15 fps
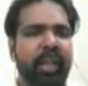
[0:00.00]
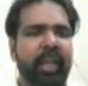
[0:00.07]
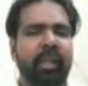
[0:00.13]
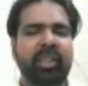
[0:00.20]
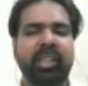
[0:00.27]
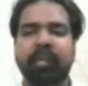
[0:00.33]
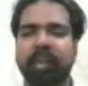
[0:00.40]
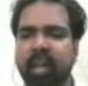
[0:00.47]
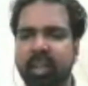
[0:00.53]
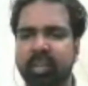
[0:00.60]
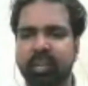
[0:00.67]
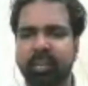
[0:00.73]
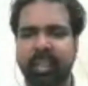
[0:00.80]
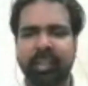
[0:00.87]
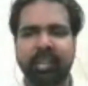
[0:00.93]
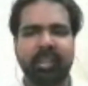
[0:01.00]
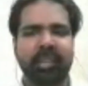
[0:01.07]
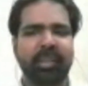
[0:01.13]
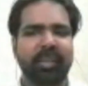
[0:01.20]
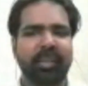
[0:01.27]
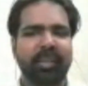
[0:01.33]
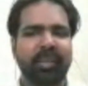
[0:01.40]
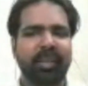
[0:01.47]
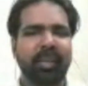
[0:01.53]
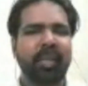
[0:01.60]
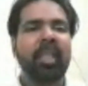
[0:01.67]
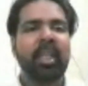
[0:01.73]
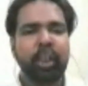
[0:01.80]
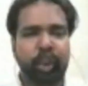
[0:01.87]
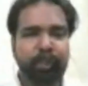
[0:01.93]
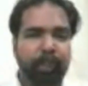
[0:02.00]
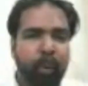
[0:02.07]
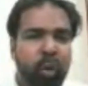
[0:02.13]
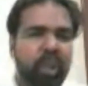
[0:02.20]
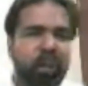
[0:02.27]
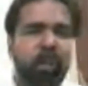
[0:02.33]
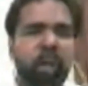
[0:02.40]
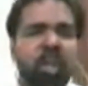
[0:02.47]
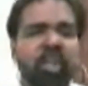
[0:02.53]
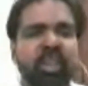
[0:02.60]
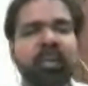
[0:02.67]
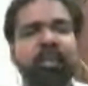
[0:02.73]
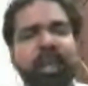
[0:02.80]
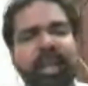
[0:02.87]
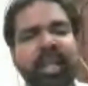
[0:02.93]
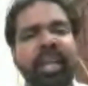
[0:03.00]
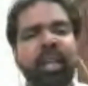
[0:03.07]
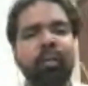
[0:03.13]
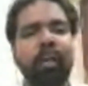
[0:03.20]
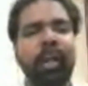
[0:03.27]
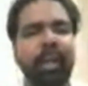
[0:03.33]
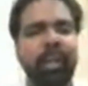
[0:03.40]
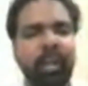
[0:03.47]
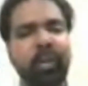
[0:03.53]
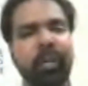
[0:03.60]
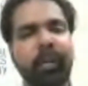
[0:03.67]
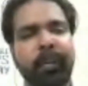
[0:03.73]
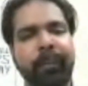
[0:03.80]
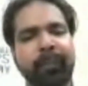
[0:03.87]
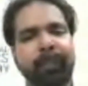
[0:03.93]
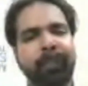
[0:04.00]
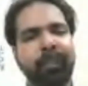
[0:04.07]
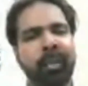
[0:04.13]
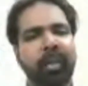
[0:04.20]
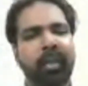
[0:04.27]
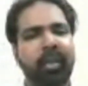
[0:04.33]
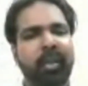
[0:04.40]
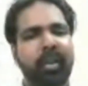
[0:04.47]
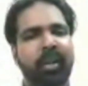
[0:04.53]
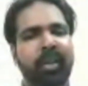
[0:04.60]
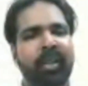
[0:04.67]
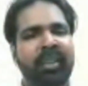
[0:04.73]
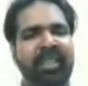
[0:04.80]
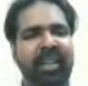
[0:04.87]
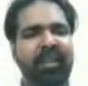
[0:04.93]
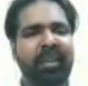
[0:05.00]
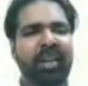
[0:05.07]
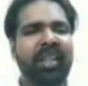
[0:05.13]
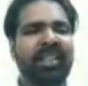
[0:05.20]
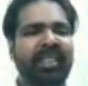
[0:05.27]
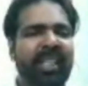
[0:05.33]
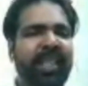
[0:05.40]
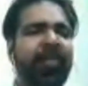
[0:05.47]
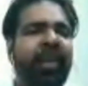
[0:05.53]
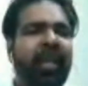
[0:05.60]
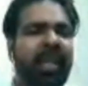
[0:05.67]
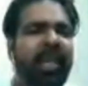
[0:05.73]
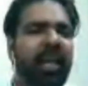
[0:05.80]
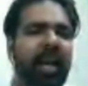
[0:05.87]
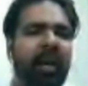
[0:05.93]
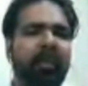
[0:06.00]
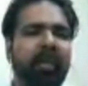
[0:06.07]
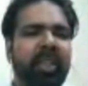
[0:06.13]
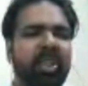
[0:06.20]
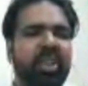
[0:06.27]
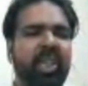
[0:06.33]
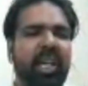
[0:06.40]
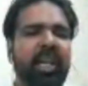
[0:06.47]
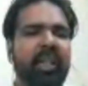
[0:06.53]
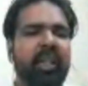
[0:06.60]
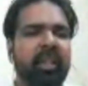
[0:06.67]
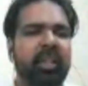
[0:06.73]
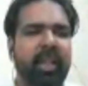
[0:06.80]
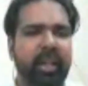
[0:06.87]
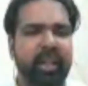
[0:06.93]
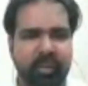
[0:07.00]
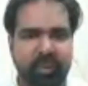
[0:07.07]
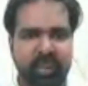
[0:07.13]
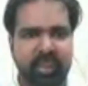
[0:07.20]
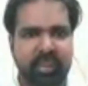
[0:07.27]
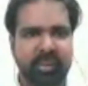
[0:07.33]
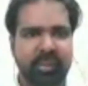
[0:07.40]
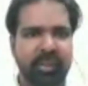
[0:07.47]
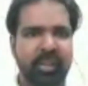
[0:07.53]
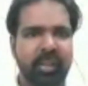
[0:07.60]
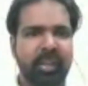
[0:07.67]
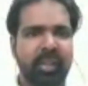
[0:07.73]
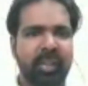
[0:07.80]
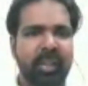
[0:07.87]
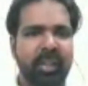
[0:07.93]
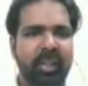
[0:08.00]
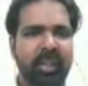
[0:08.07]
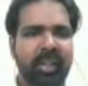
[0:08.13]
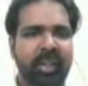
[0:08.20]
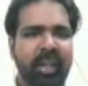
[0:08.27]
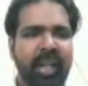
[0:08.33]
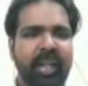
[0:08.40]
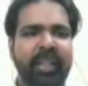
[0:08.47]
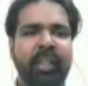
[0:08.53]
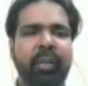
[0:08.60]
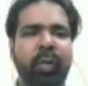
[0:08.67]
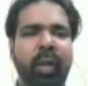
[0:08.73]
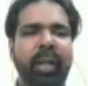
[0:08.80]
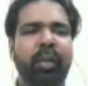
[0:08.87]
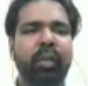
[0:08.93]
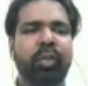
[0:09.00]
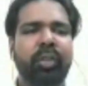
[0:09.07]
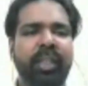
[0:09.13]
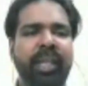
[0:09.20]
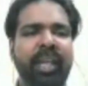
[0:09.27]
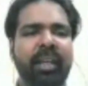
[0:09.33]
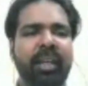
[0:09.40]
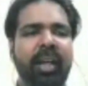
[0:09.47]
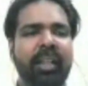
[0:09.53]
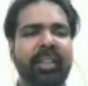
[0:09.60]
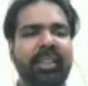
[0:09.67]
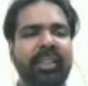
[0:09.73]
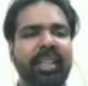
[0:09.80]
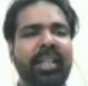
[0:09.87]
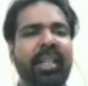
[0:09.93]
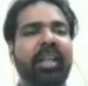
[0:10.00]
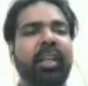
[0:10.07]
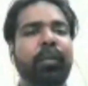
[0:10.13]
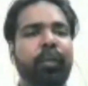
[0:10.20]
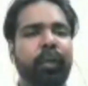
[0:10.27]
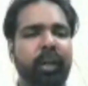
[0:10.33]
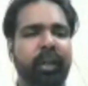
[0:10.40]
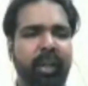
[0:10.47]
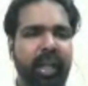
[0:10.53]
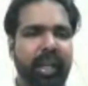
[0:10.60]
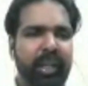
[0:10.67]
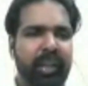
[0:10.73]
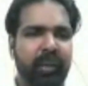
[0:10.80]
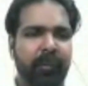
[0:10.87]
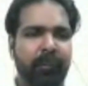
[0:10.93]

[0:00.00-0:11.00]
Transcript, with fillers: and several other things. So postmodernism reinvented several seemingly harmless child narratives, and they tried to see us in a different light.